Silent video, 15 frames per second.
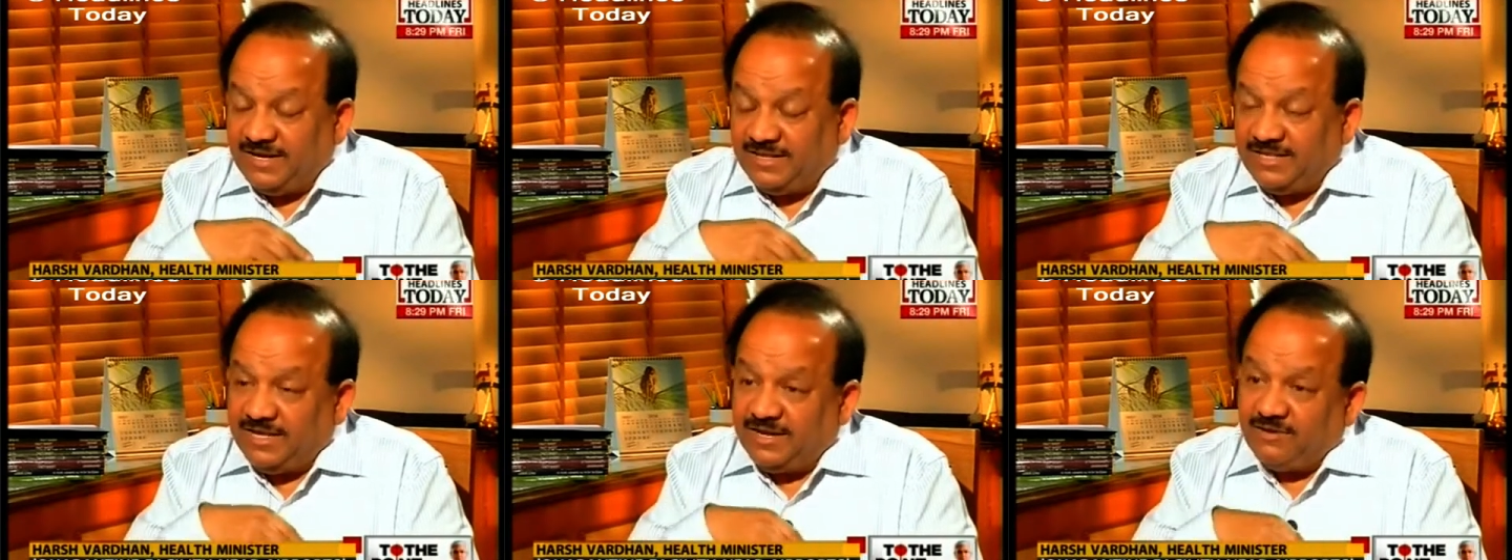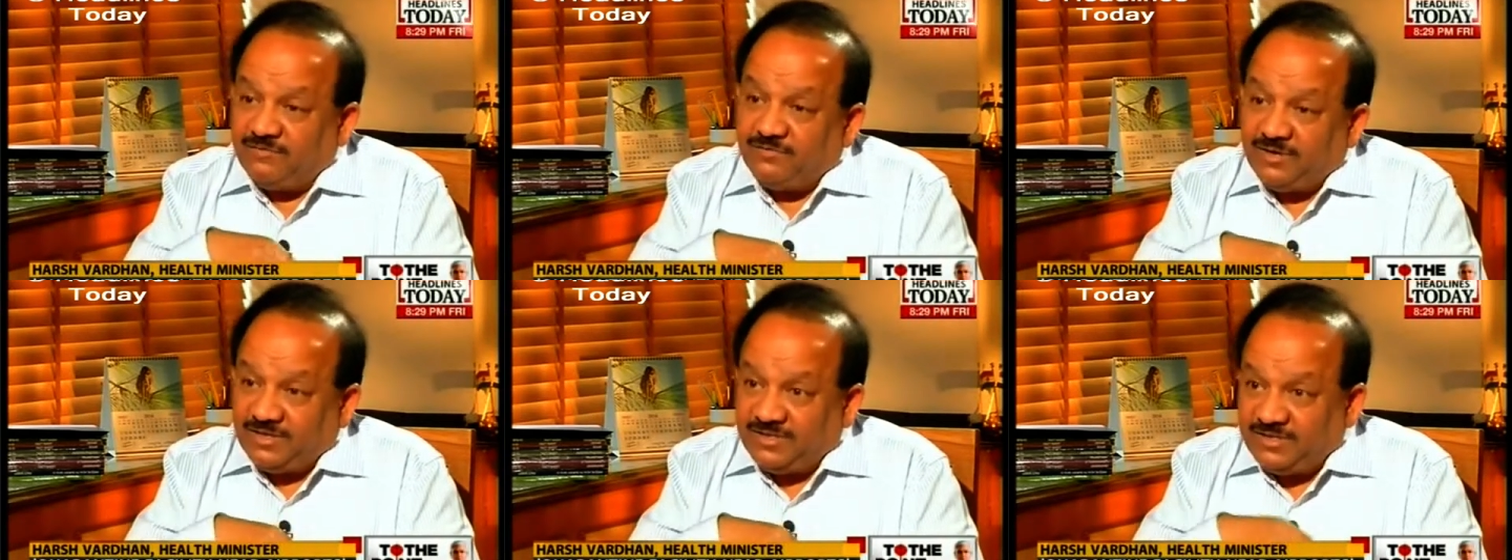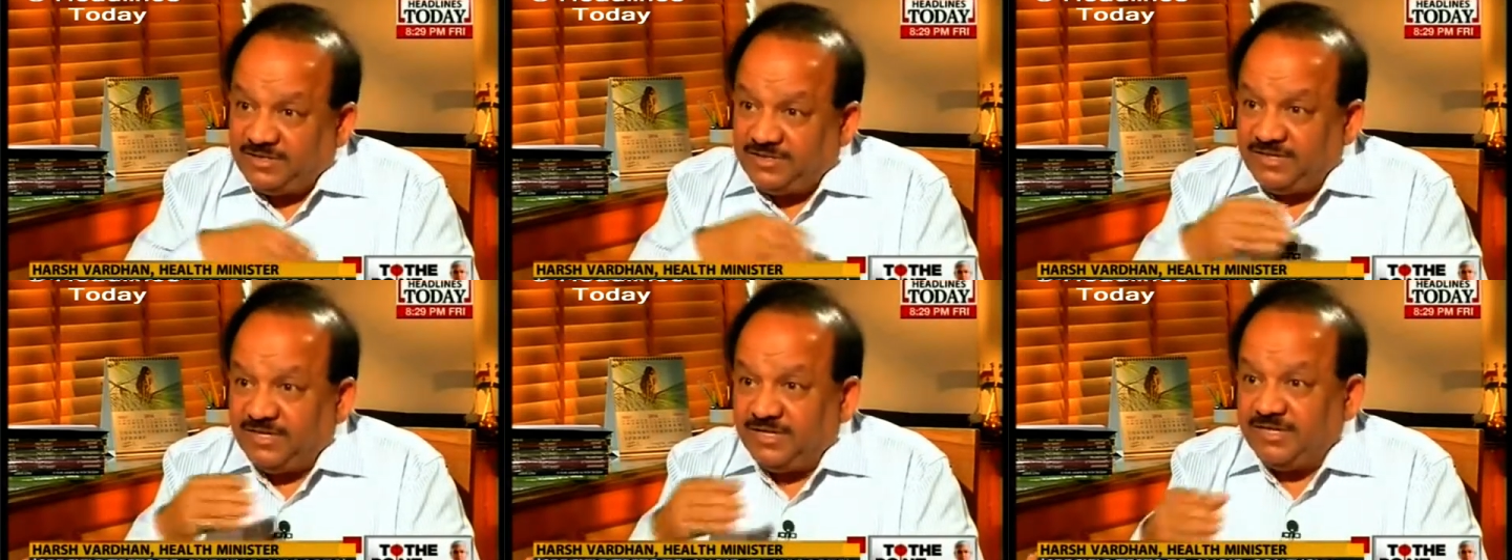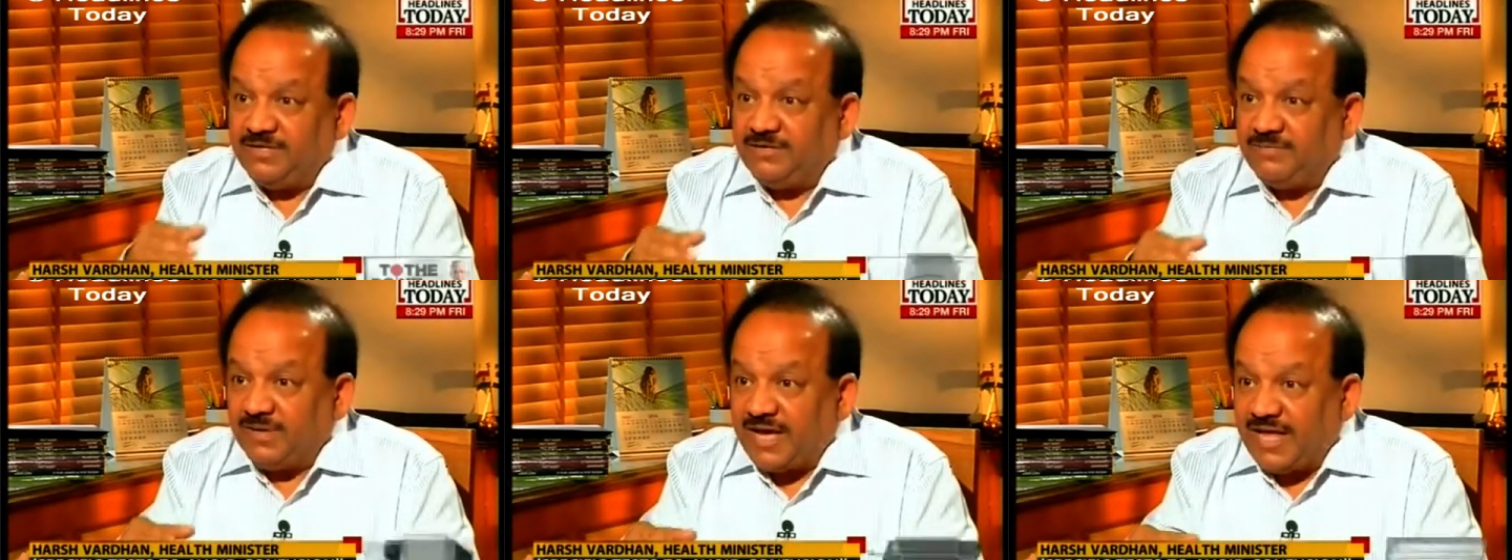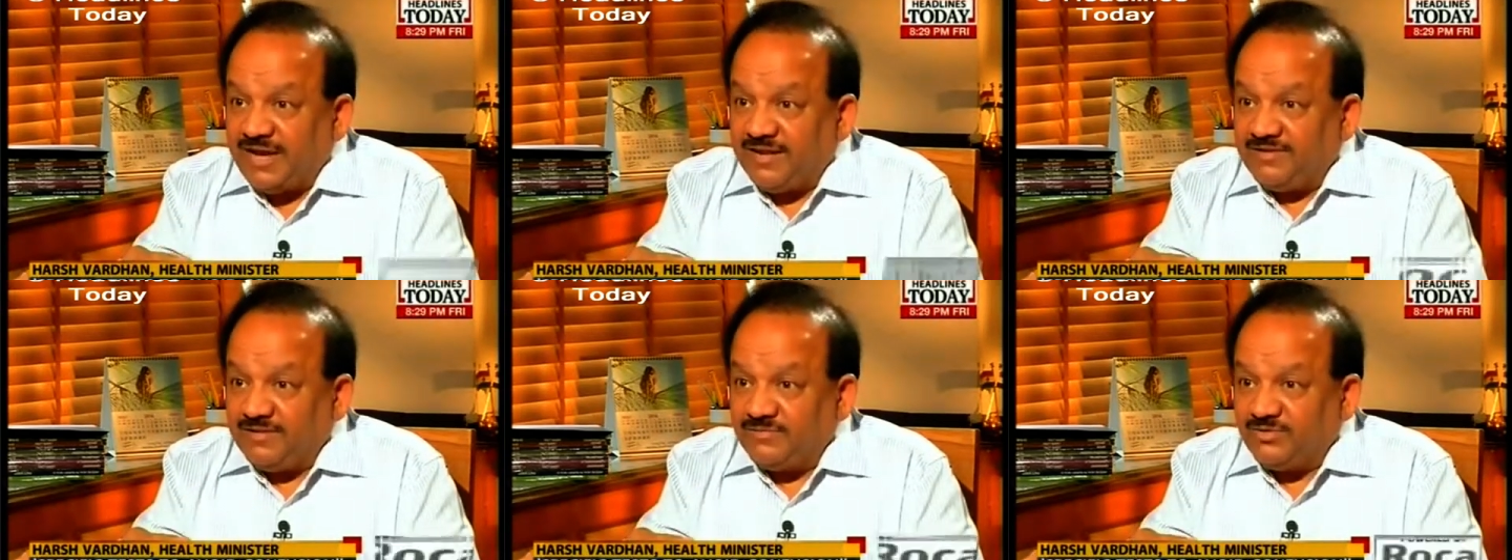and there are further training
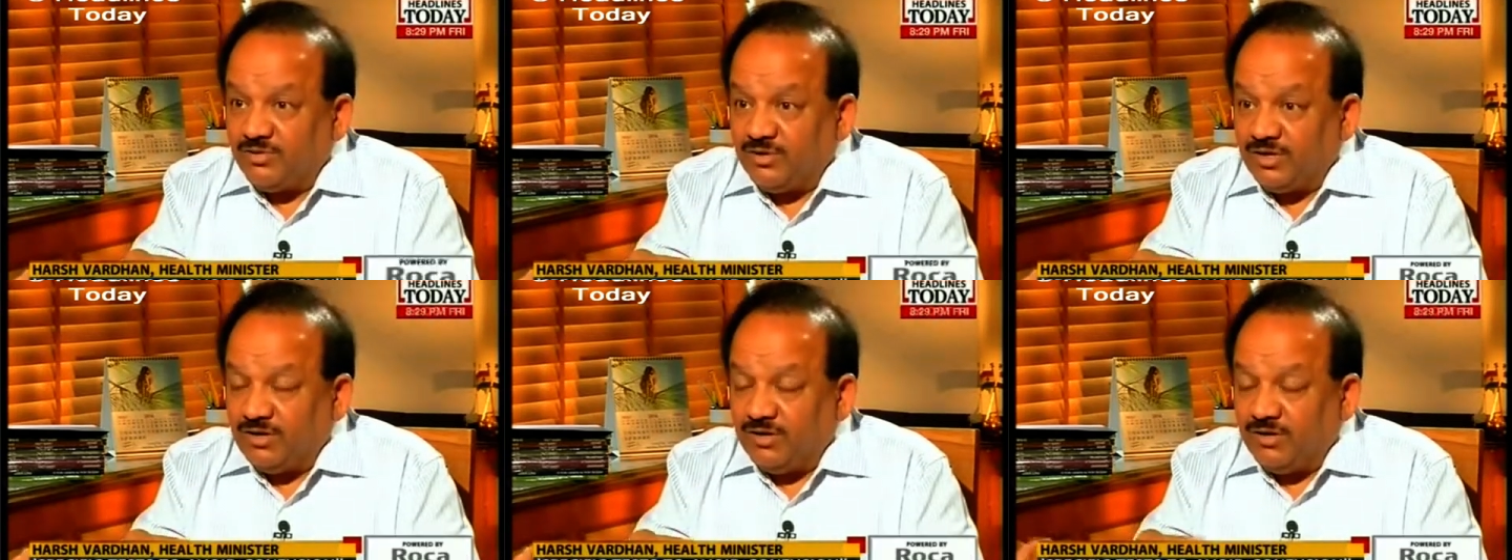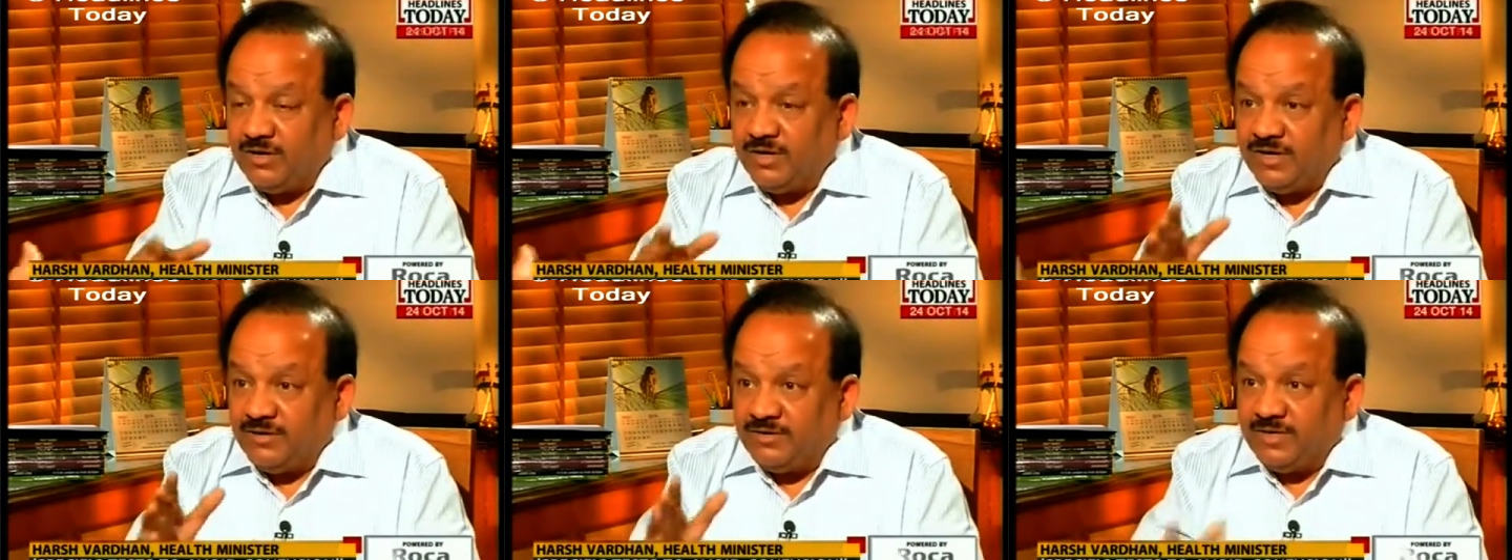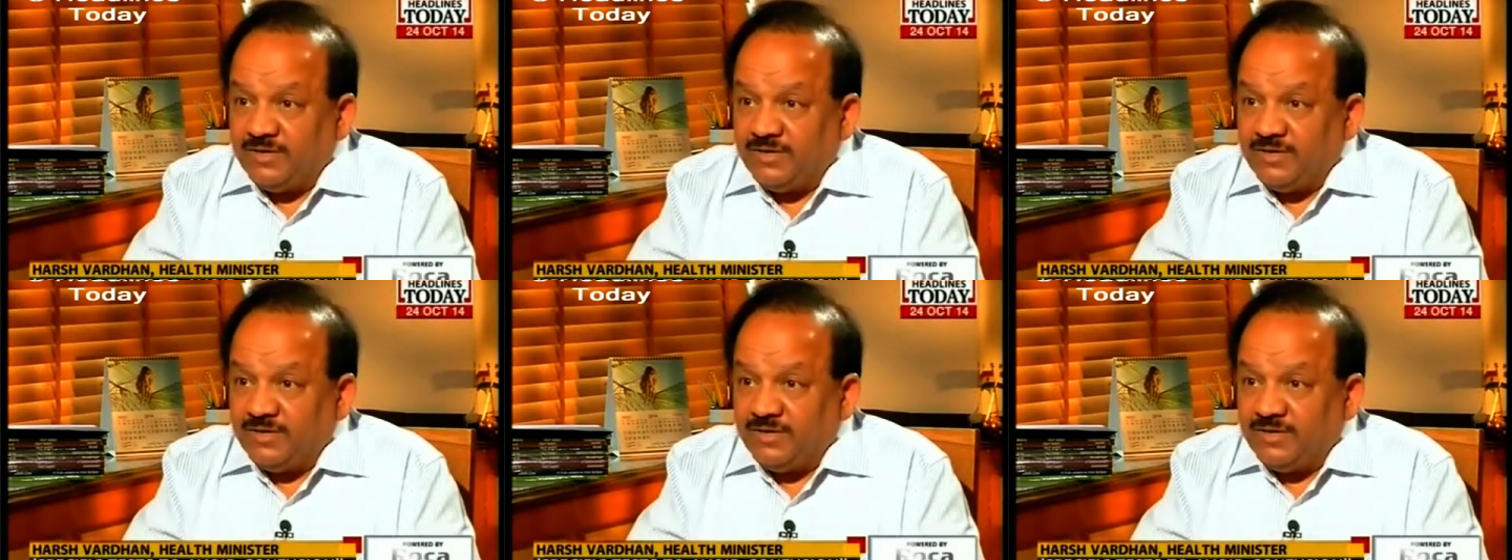mechanisms going but on at the